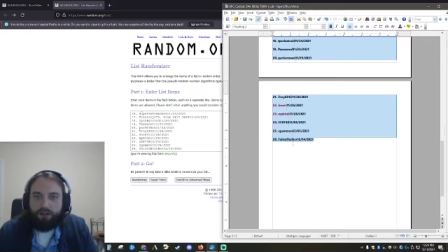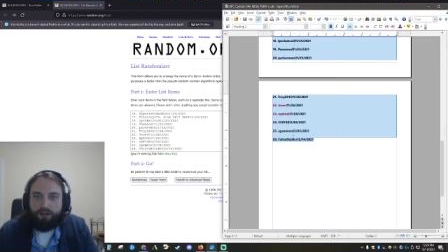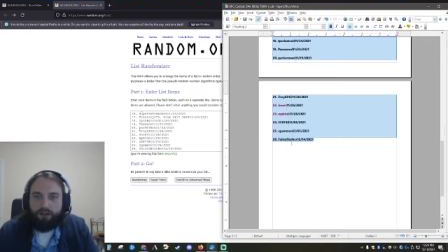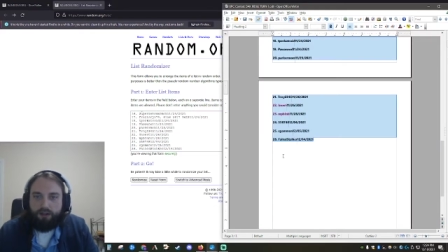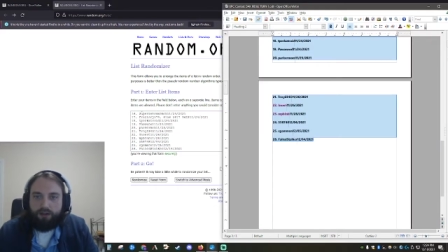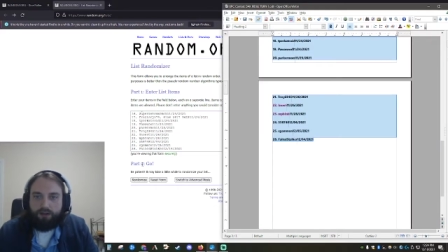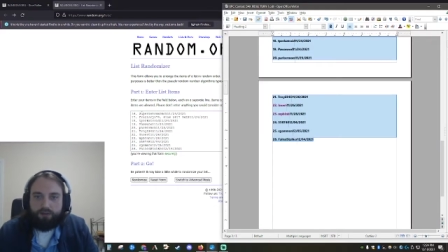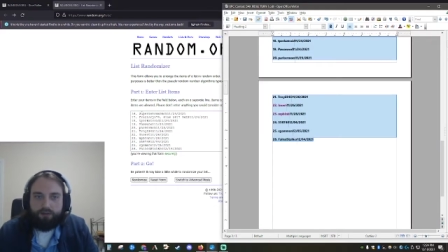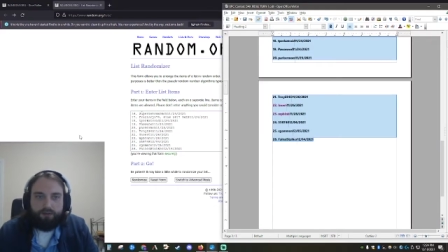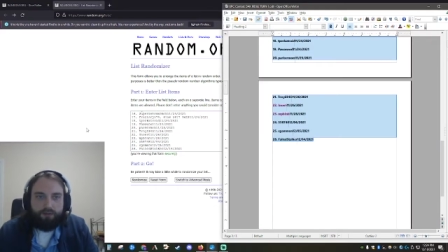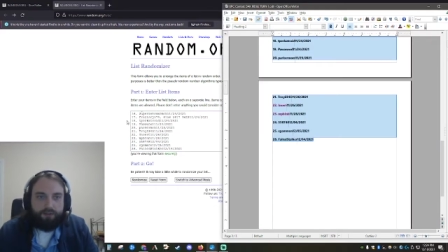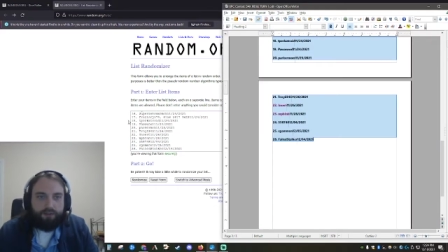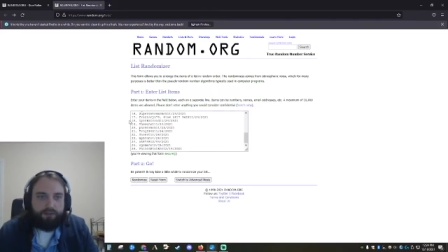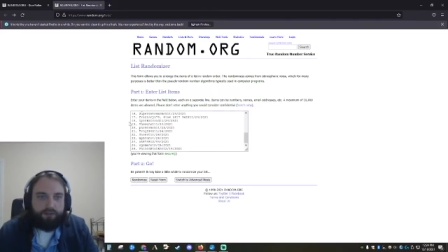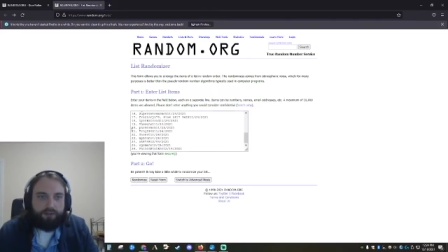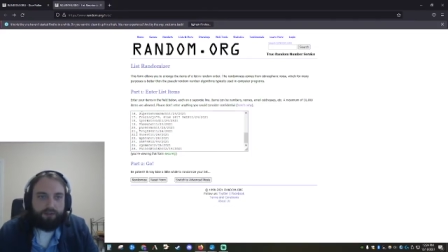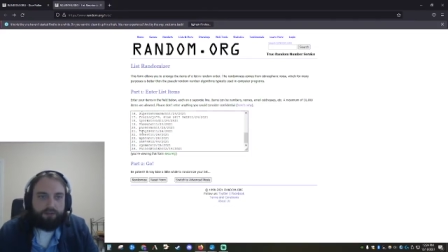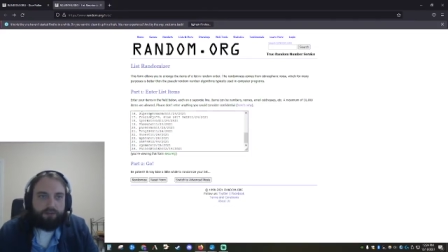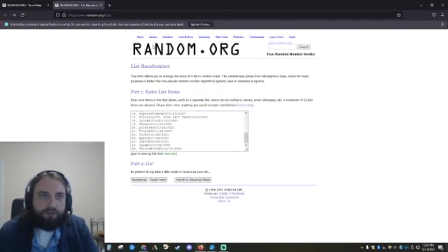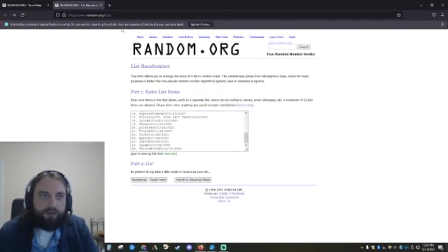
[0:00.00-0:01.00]
All
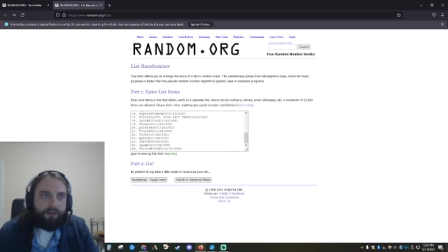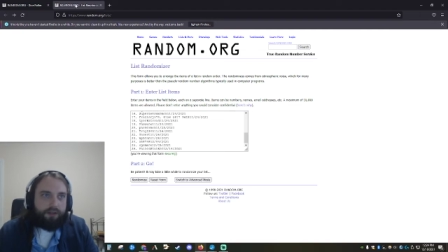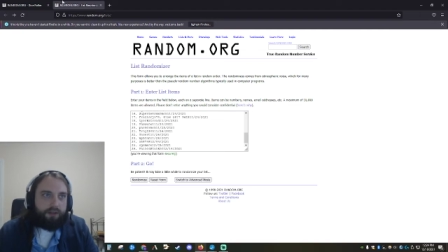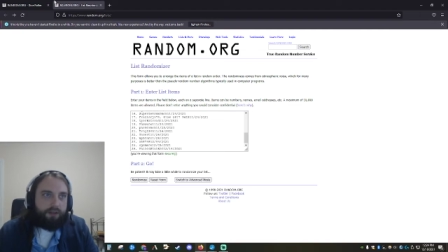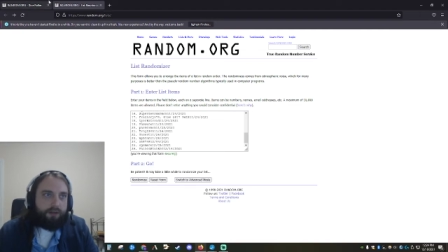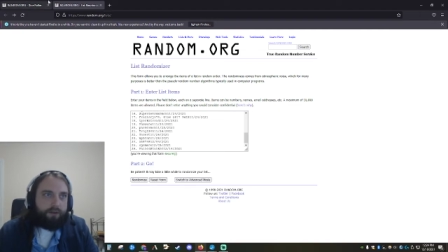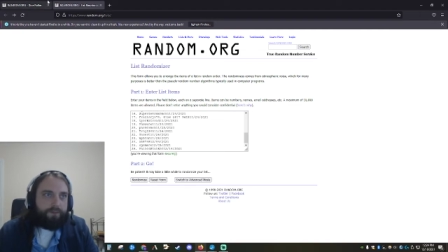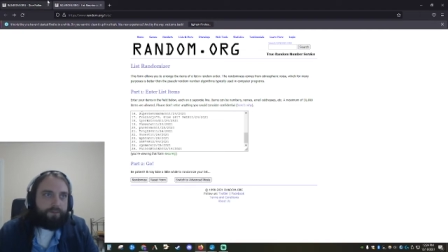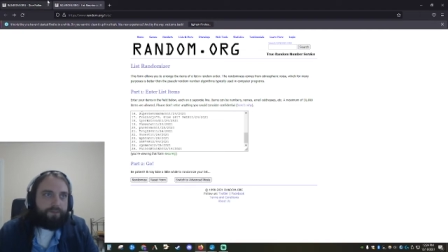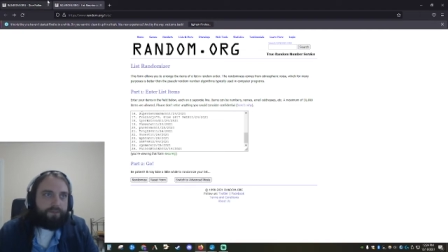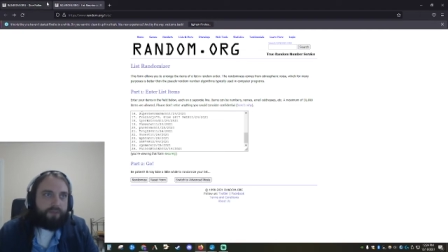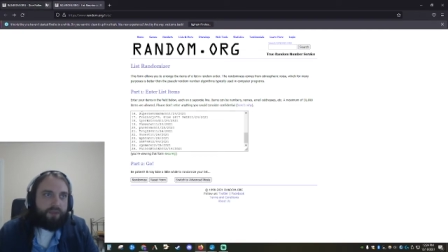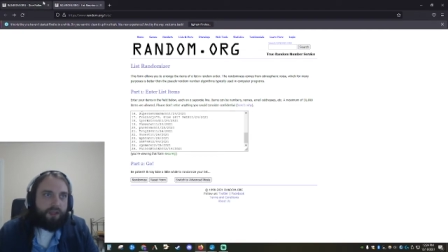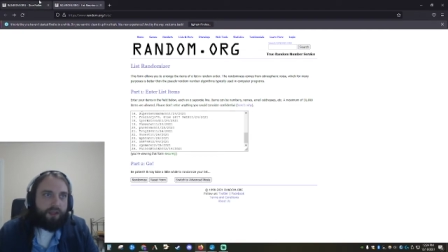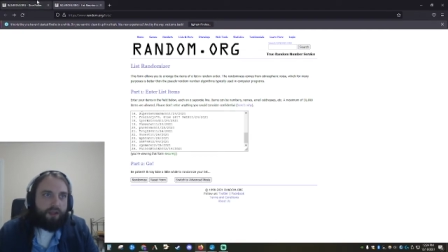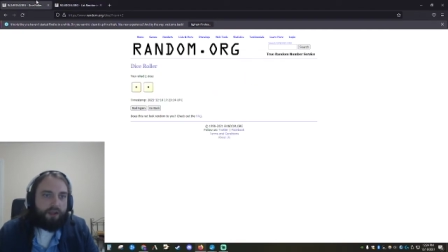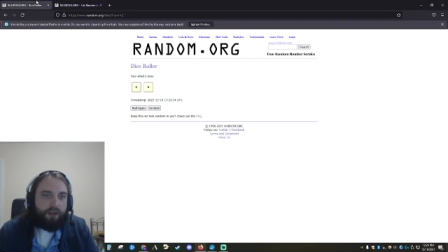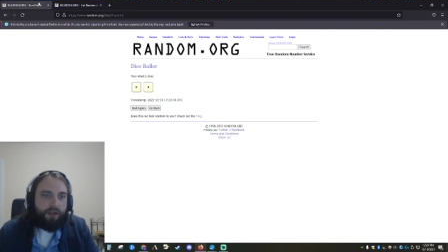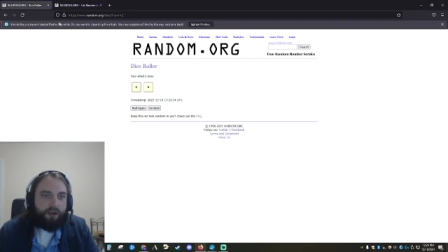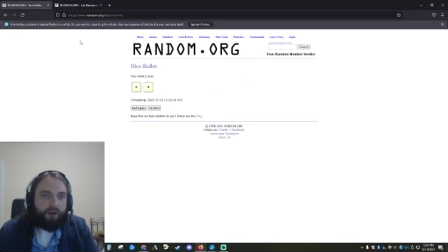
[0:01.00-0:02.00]
26 here.
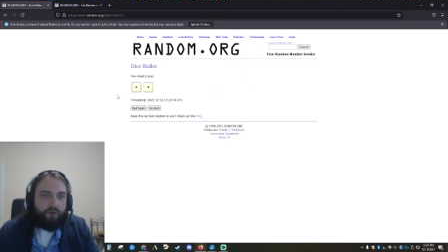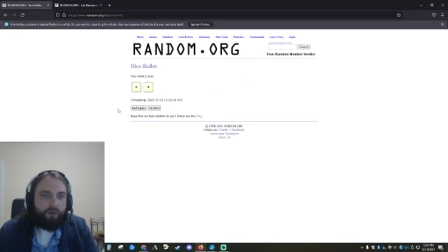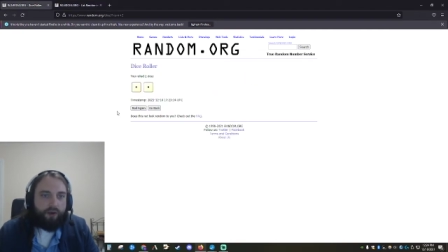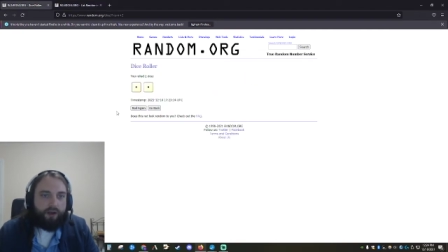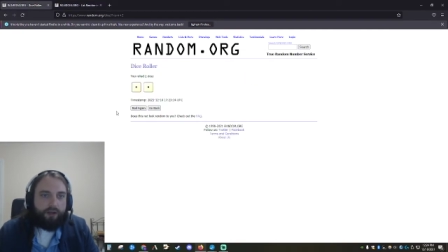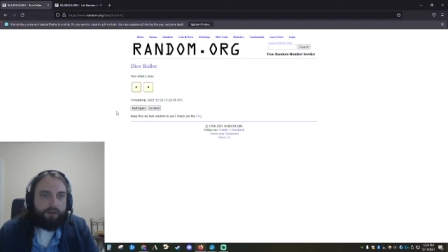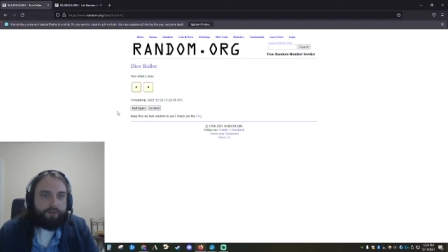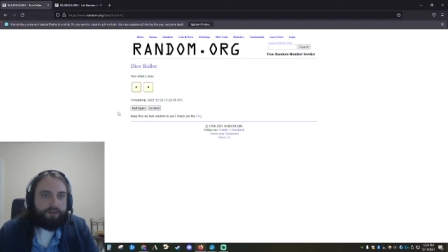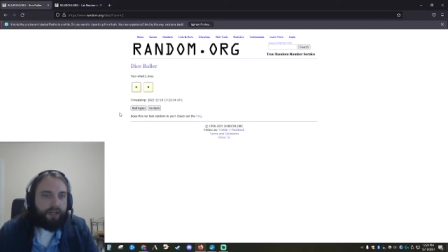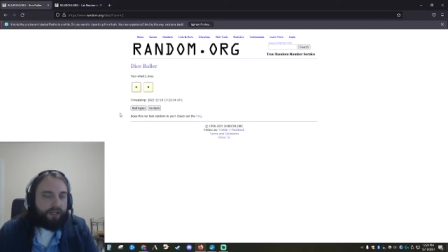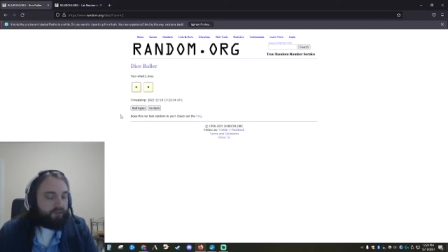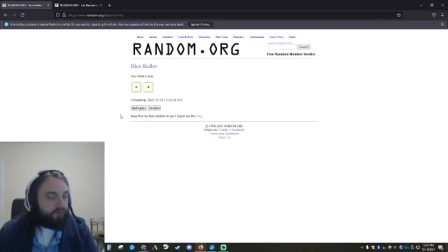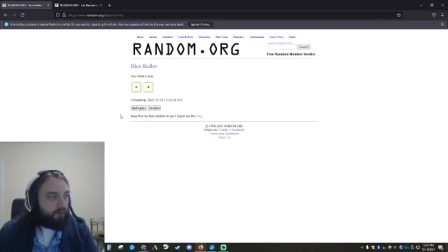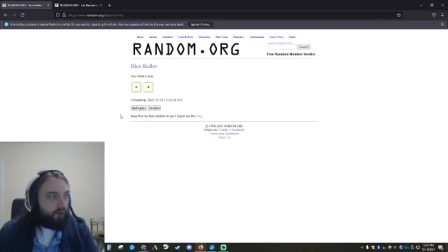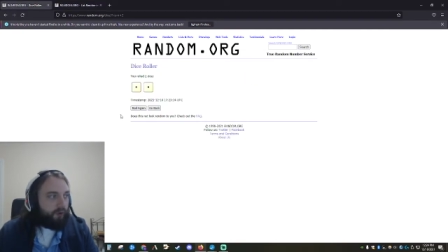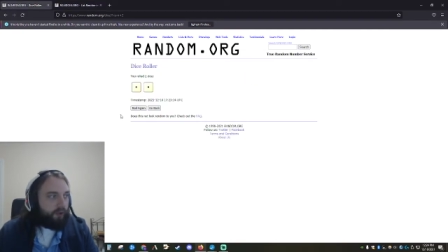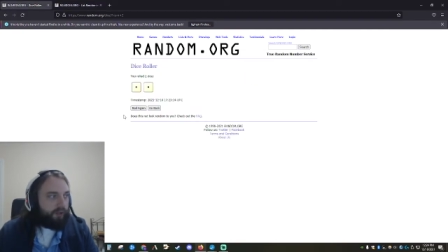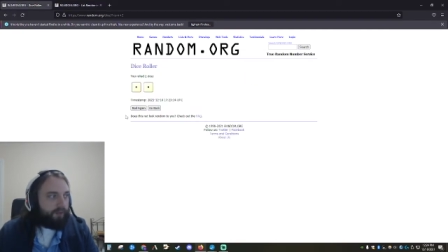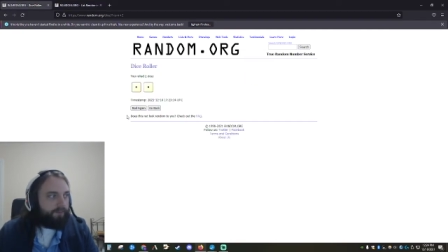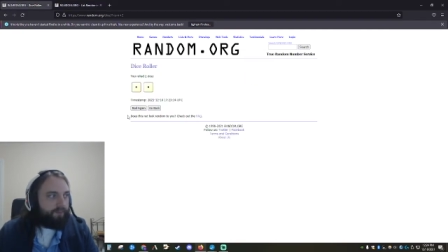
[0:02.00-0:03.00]
Random dice
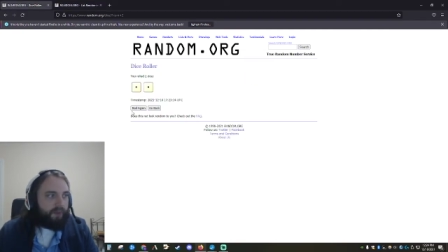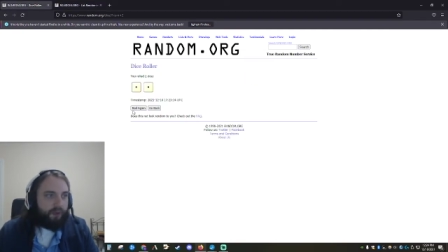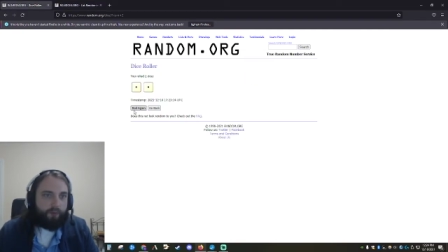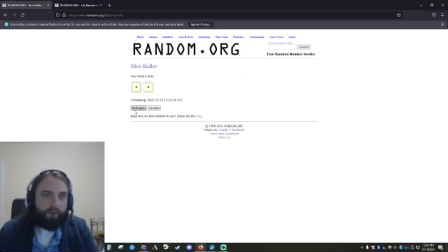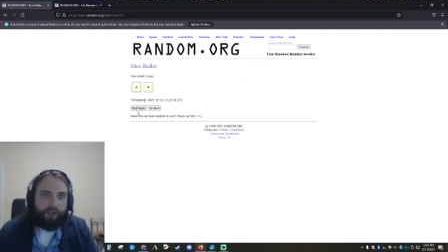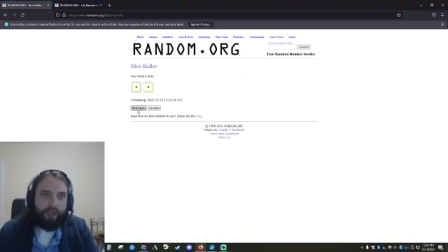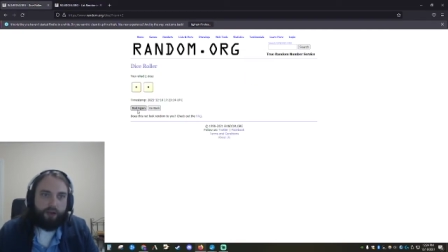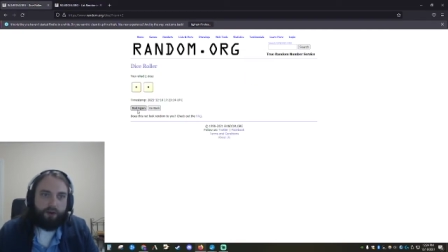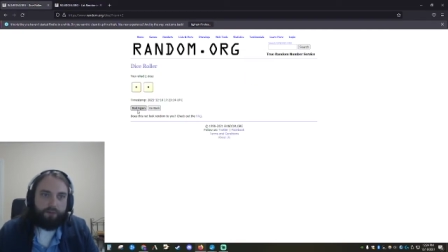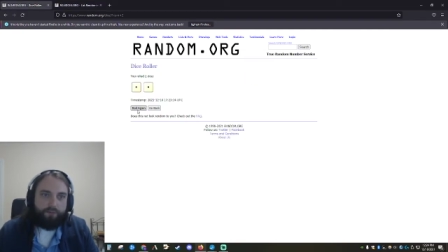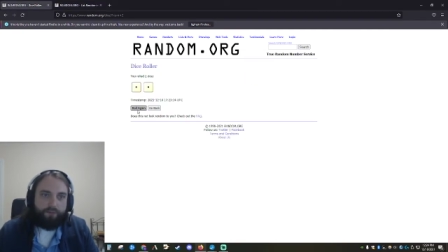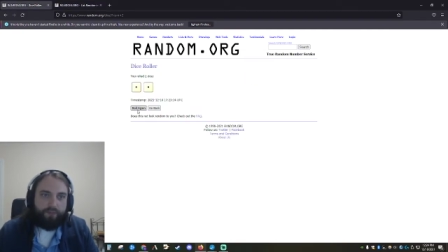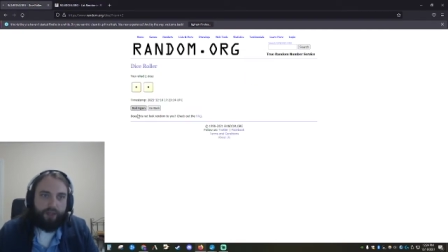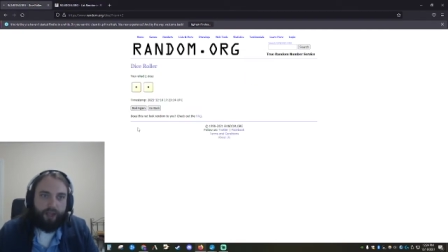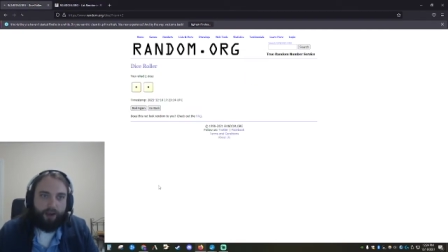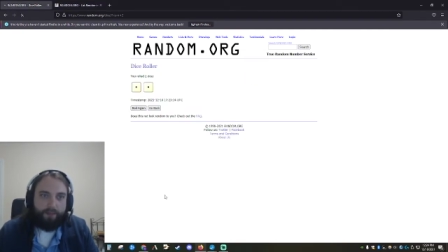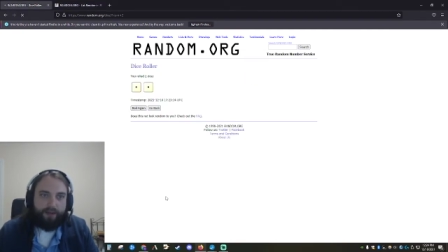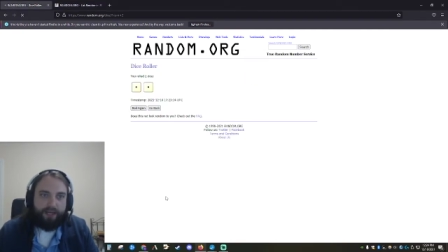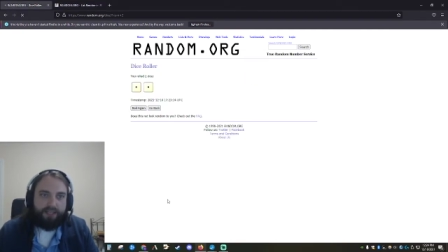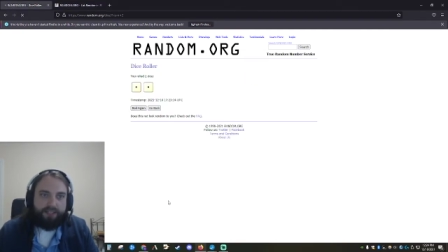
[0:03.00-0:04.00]
roller. Here we go.
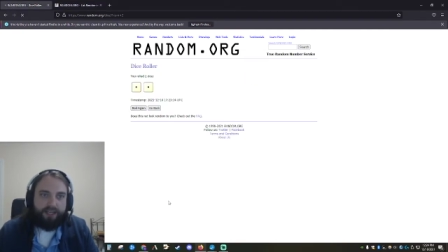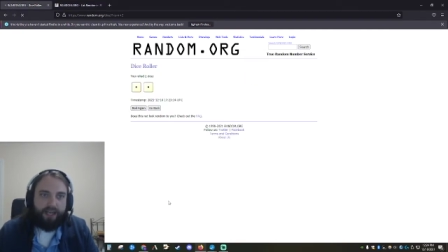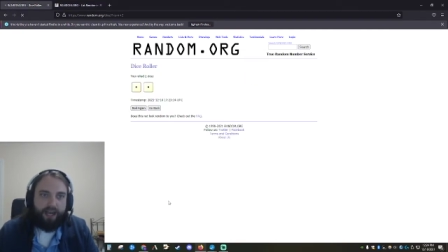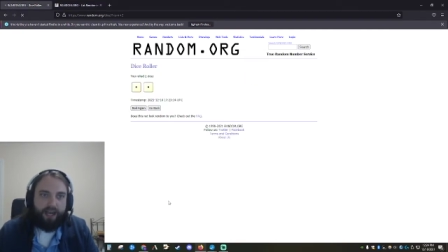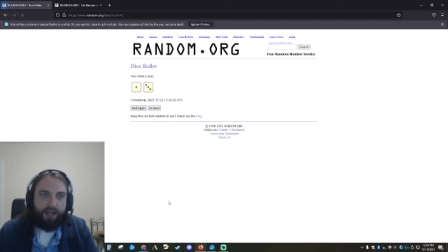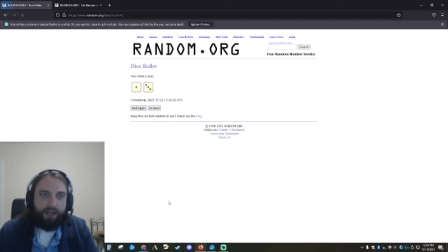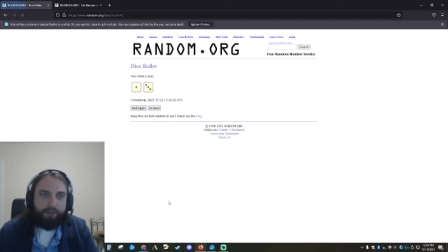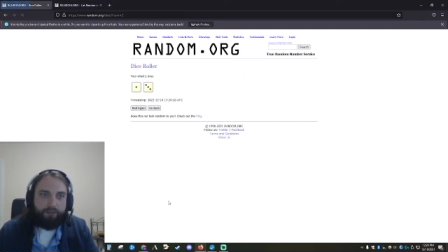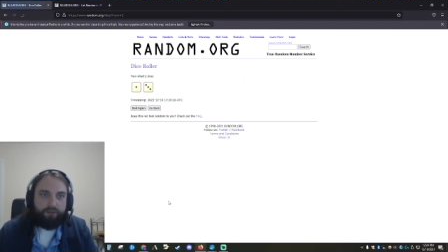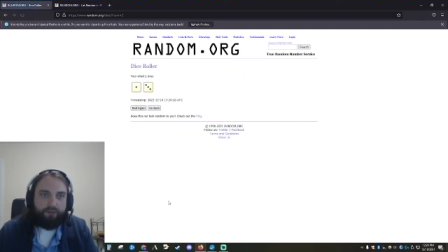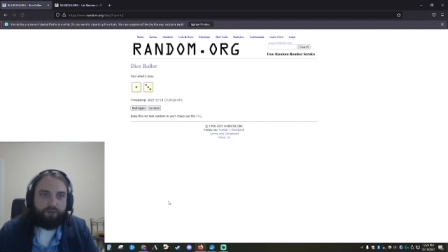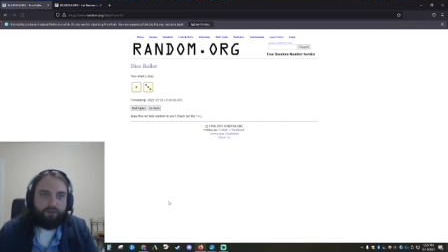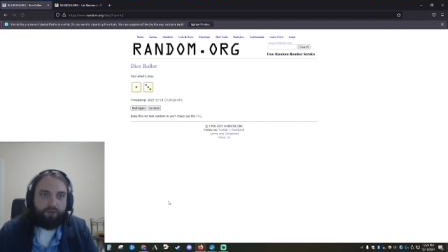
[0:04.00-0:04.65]
How many times?